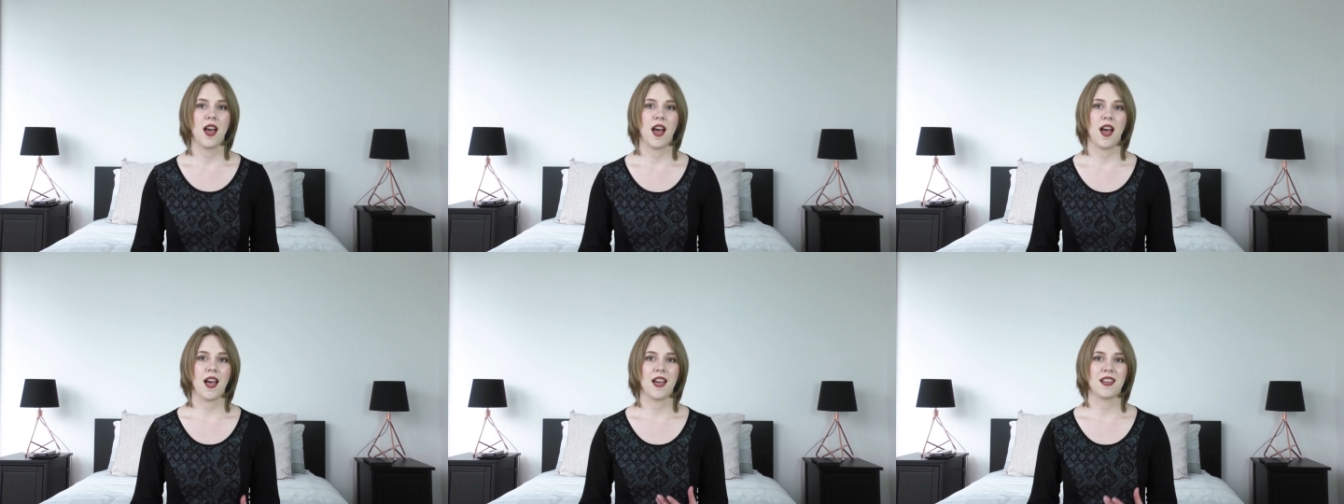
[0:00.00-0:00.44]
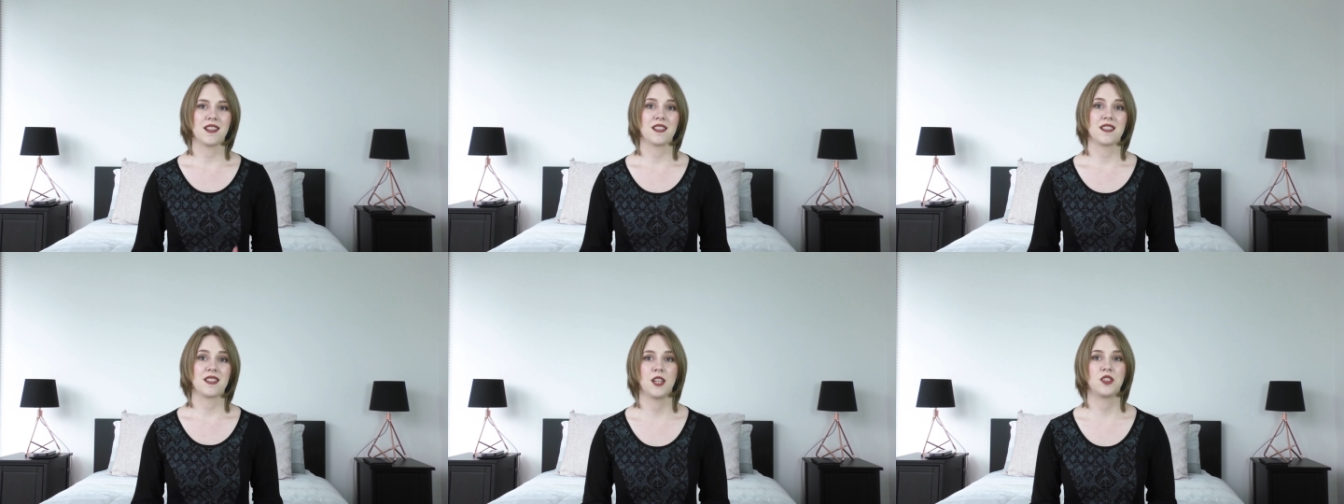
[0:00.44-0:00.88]

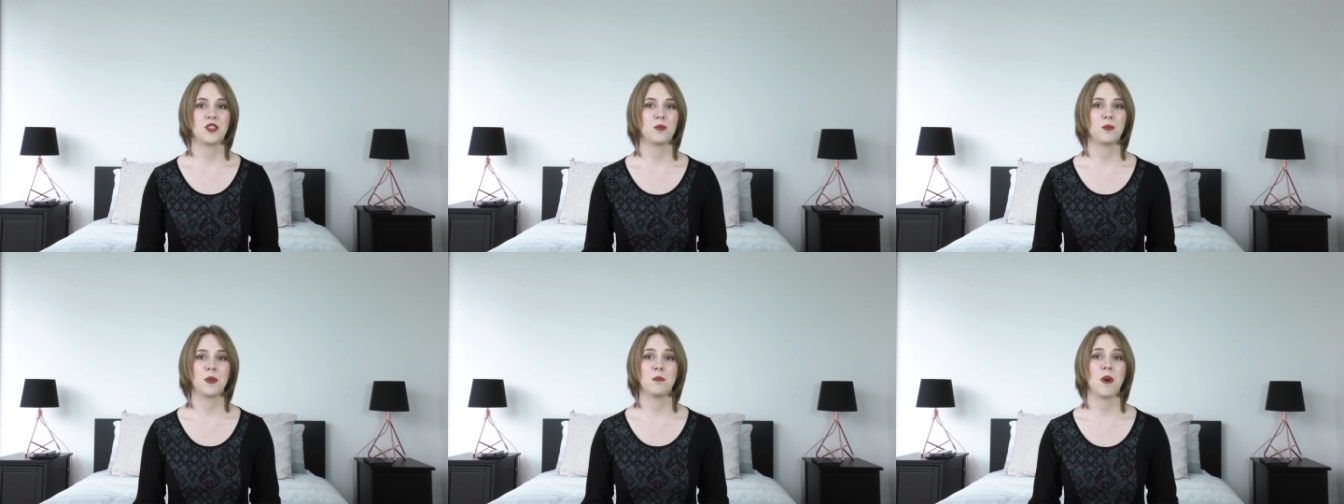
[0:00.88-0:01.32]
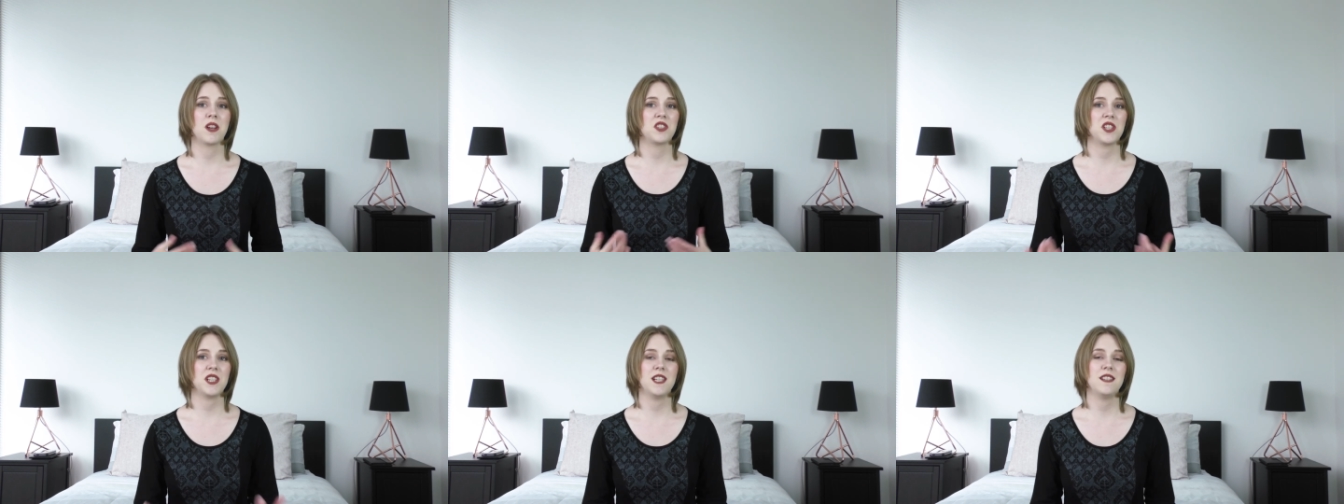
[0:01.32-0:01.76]
and it should be
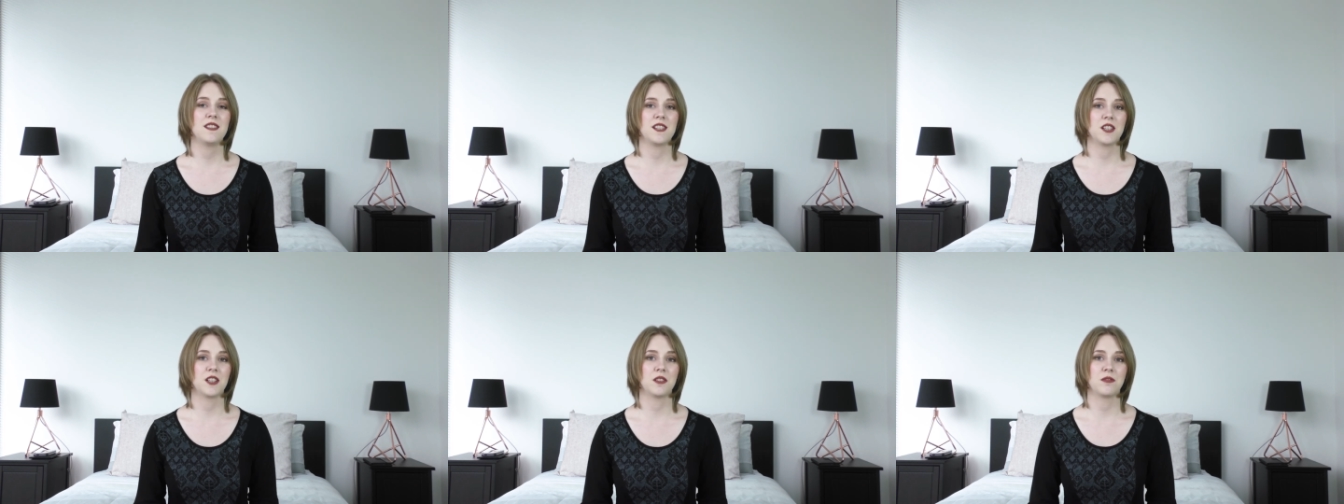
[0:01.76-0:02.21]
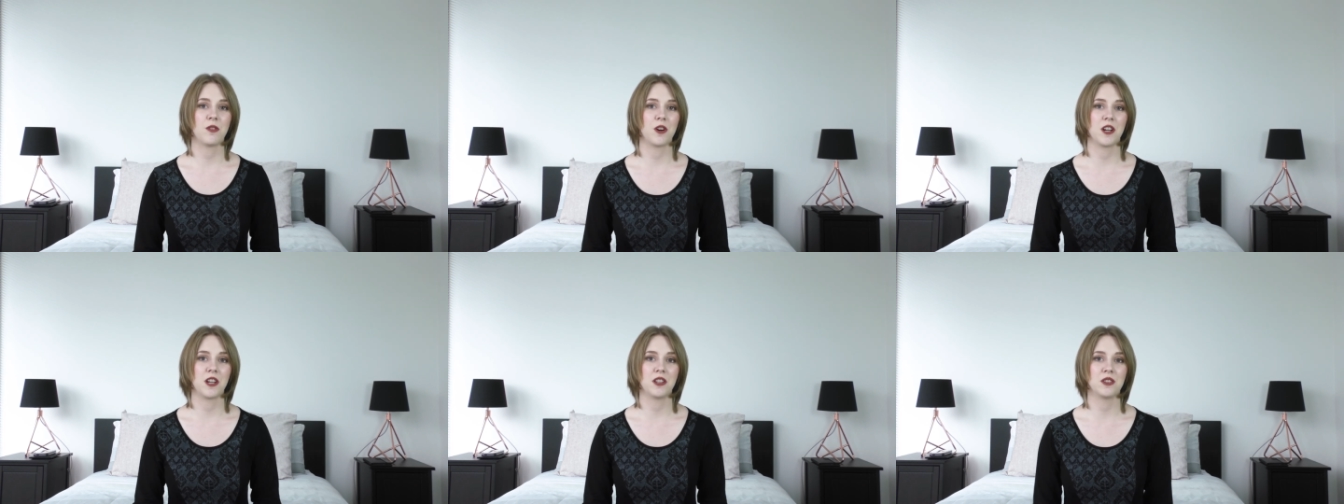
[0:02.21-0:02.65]
much easier
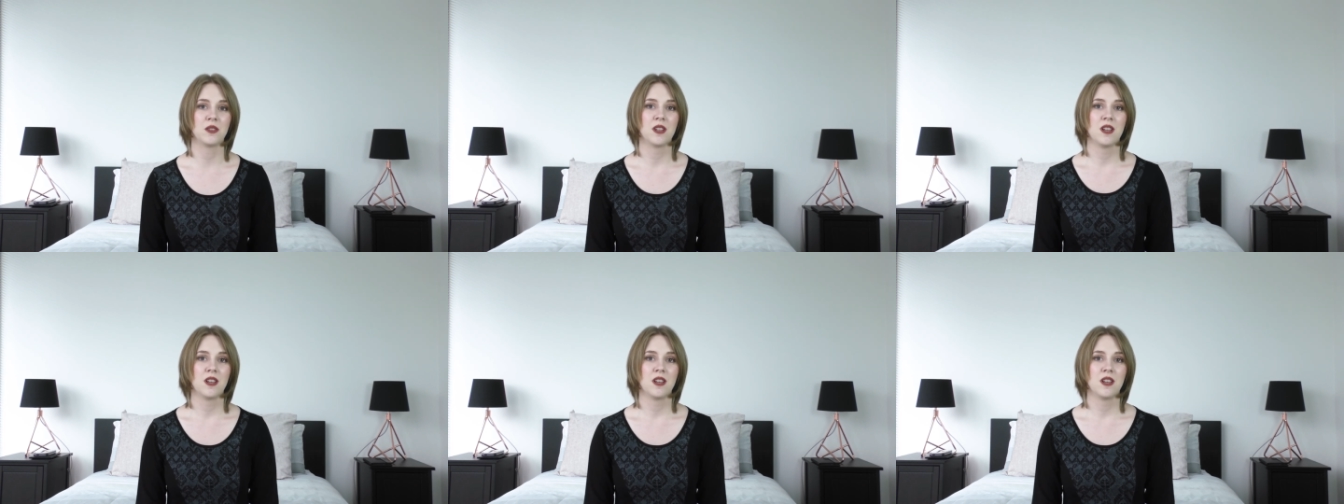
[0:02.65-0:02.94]
for you